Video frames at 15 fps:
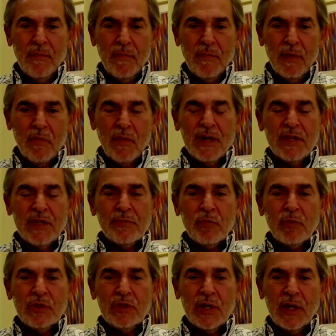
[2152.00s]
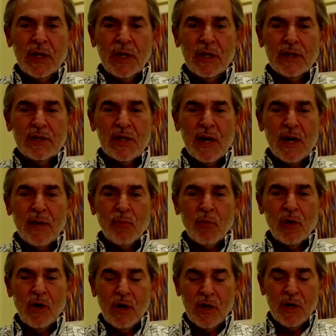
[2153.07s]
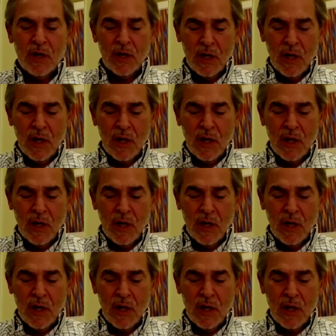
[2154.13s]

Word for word: arrangement with China as time went on.